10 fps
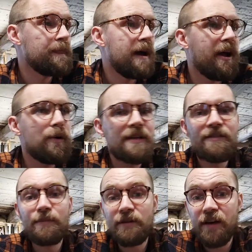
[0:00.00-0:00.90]
I always have
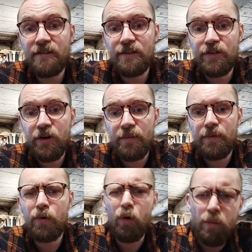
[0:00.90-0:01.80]
some guitars in the shop,
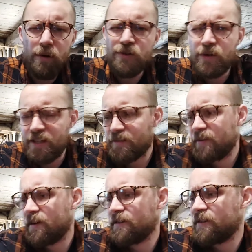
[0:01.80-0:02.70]
or almost always have some
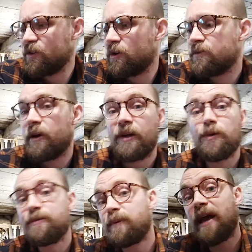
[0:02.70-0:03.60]
guitars in the shop, so I can
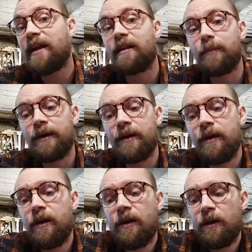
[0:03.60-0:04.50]
always play a little bit.
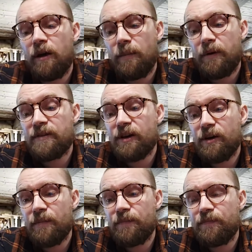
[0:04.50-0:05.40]
But
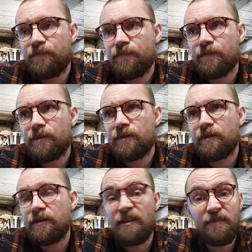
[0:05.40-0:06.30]
no,
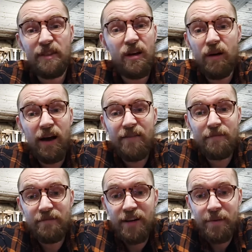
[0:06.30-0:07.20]
I
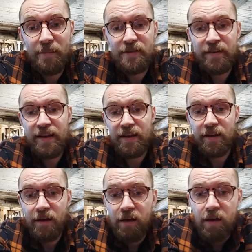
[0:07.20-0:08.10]
haven't really made myself any.
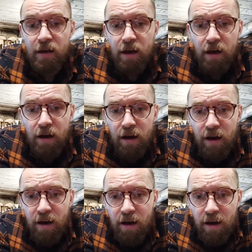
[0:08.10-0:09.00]
I'm
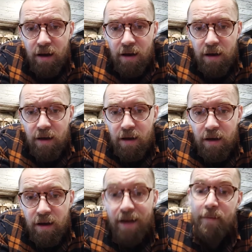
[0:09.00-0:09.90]

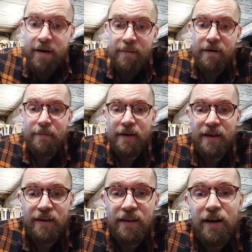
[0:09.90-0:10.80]
a madman
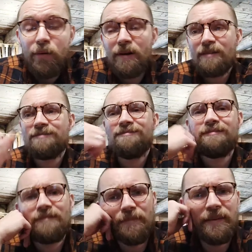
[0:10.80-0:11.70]
making. Yeah, well,
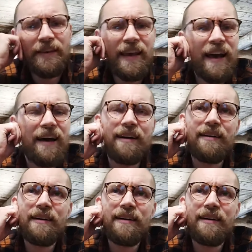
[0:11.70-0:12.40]
yeah.